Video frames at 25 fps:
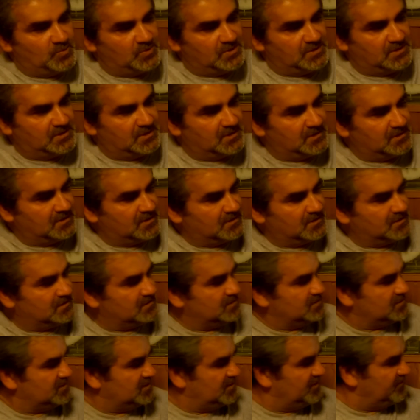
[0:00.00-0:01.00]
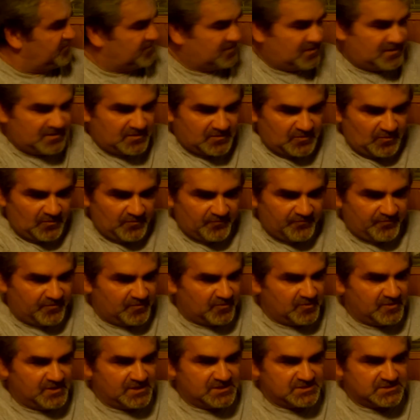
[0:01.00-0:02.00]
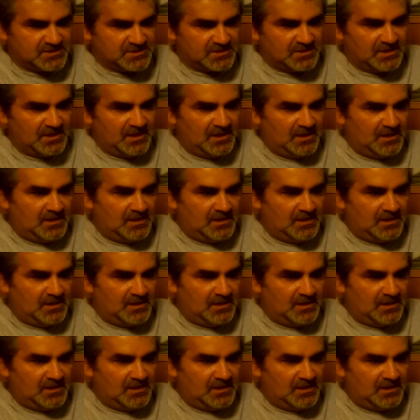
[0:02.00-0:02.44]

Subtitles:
with different configuration,